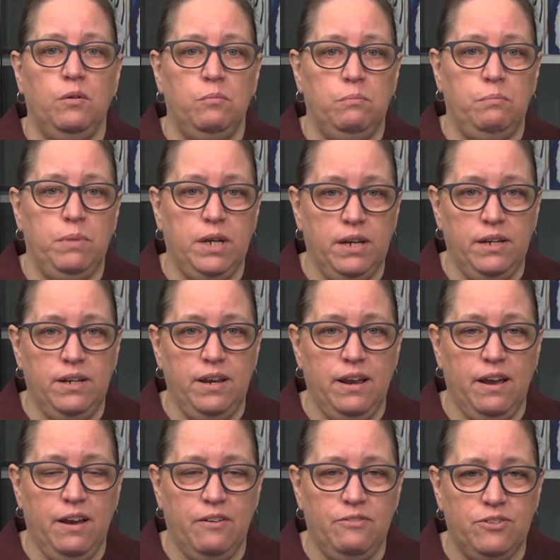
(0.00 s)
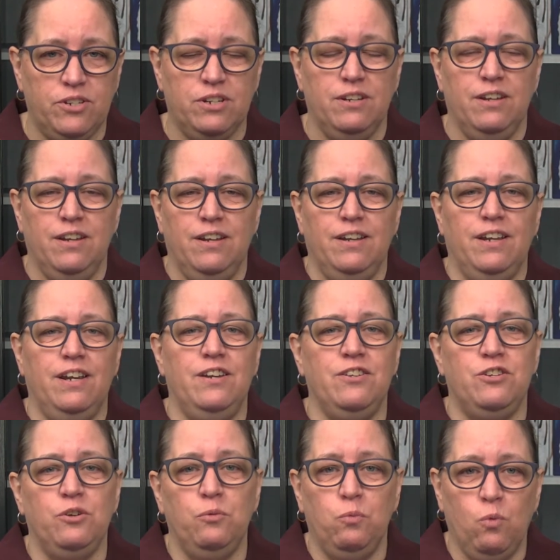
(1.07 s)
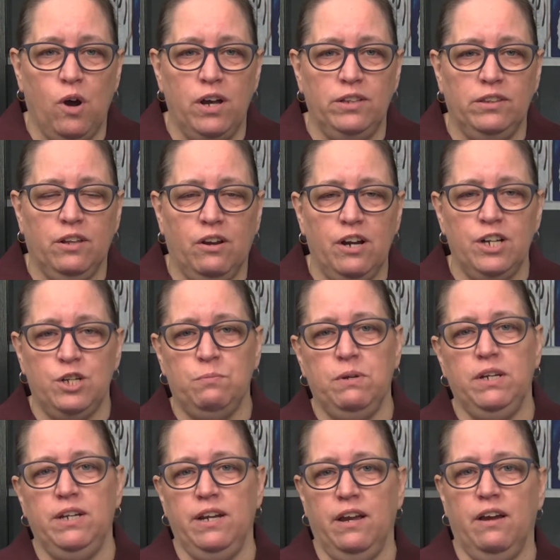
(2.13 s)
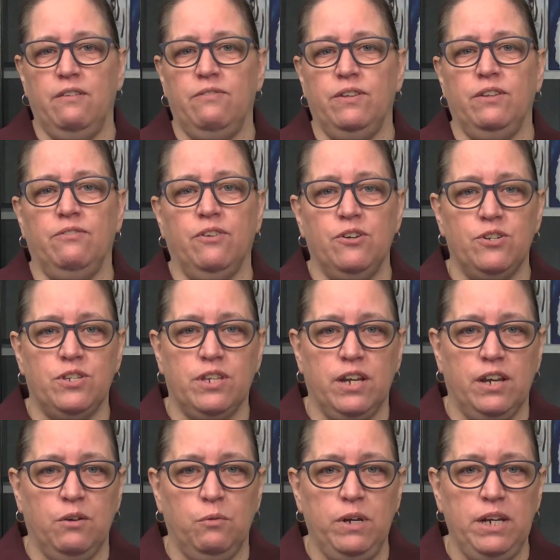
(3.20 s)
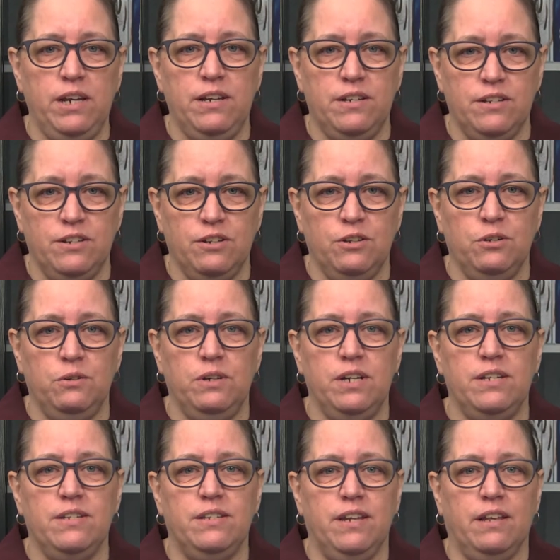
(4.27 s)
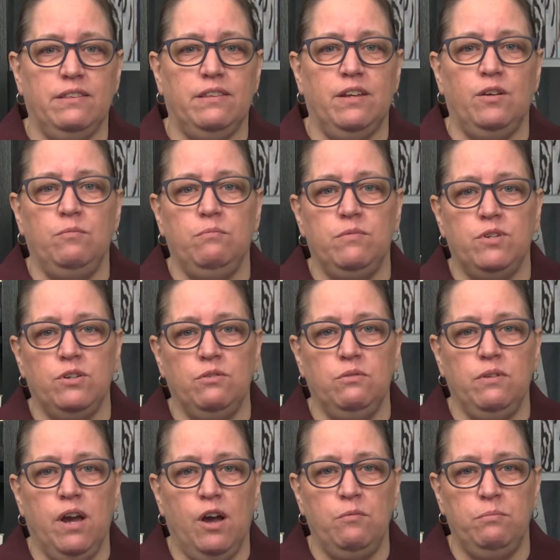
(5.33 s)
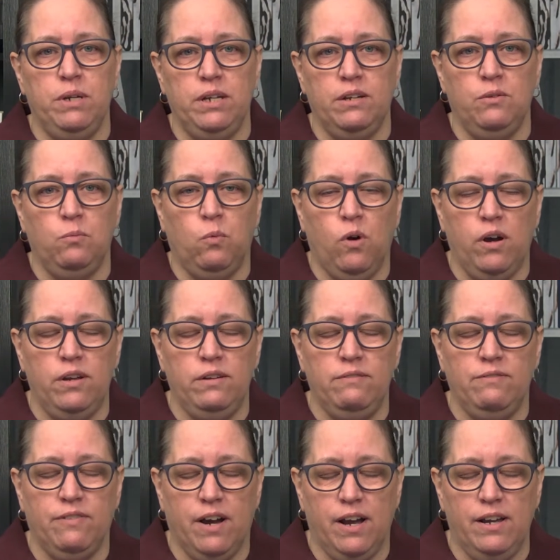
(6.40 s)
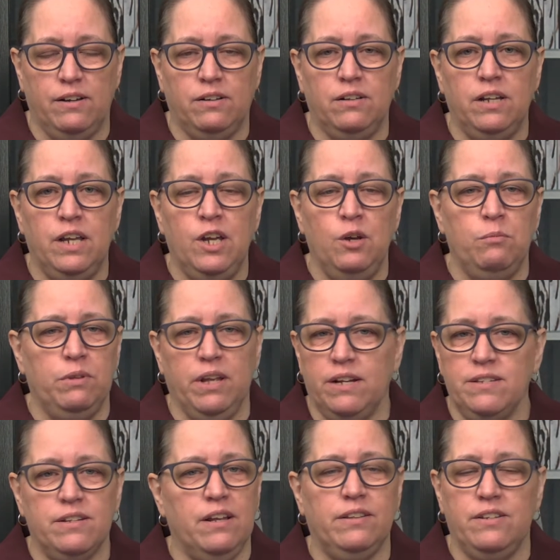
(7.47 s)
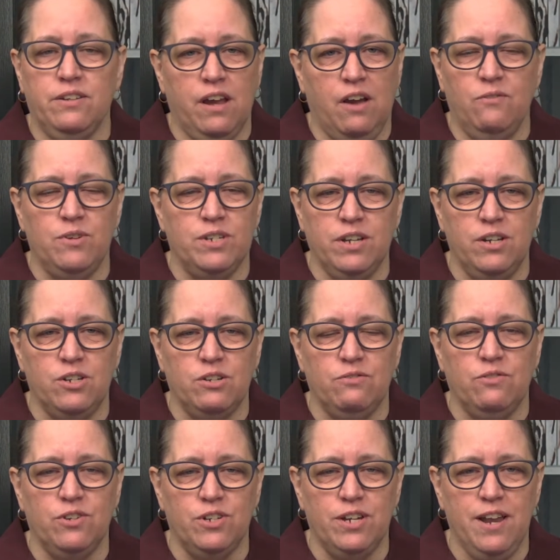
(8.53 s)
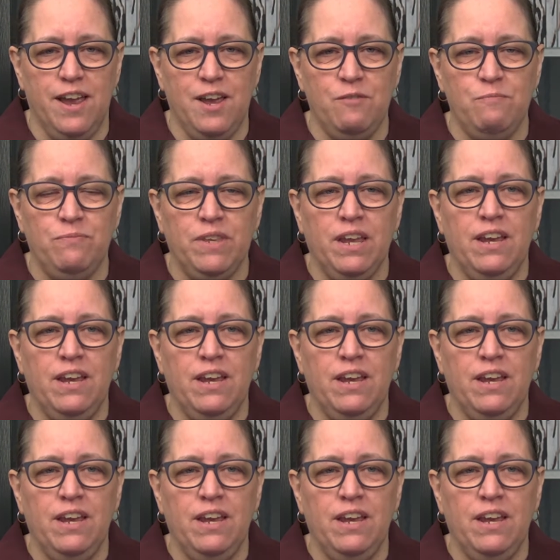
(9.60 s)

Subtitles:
PDF'd into one large PDF. And the first thing we need to do is get them to not be in one file. But that's not the conversation for today.